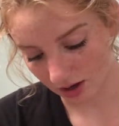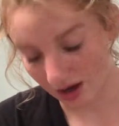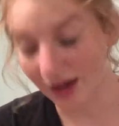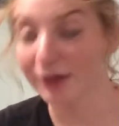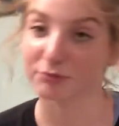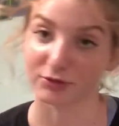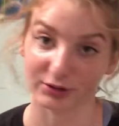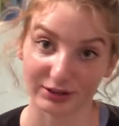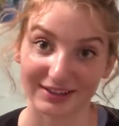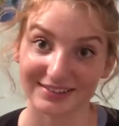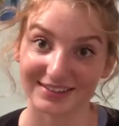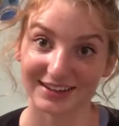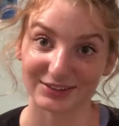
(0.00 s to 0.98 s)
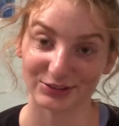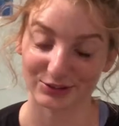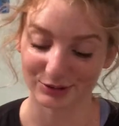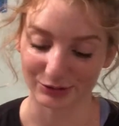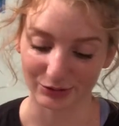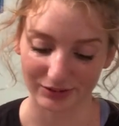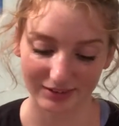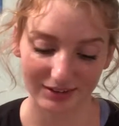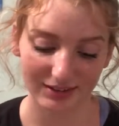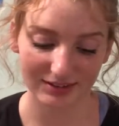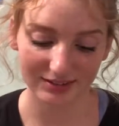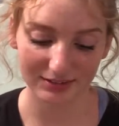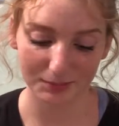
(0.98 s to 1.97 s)
I'm really excited to use
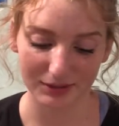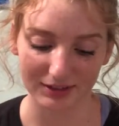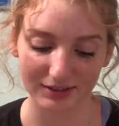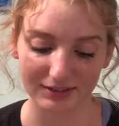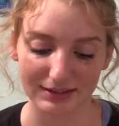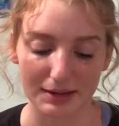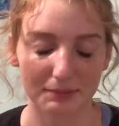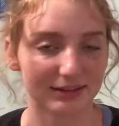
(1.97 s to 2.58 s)
this because that